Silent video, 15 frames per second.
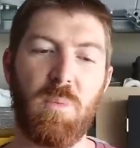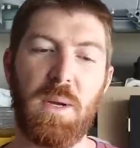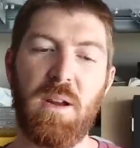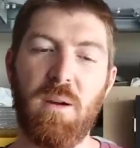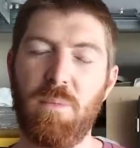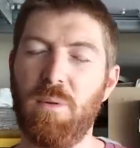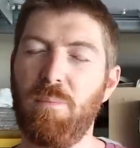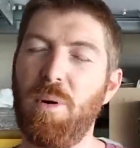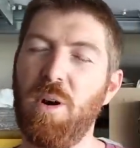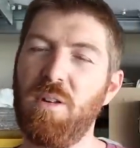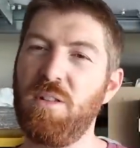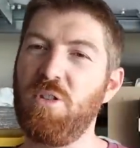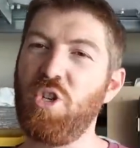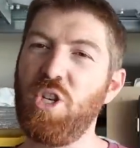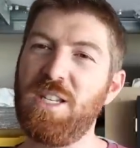Become a part
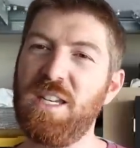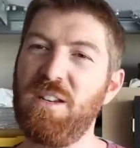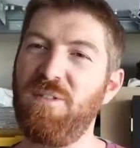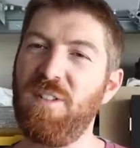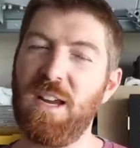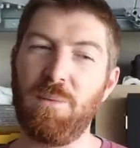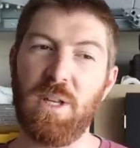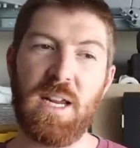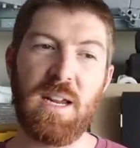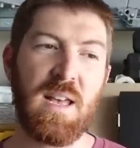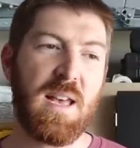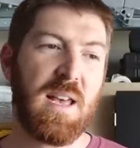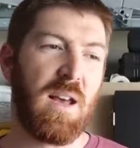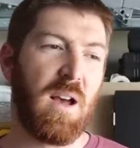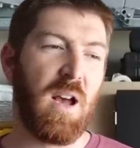of the G T family.
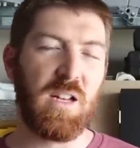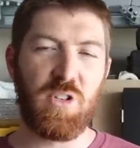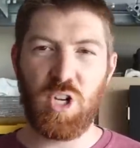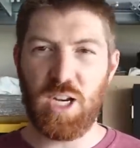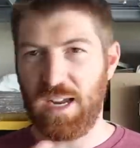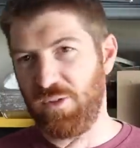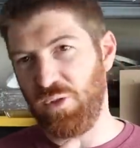Uh, check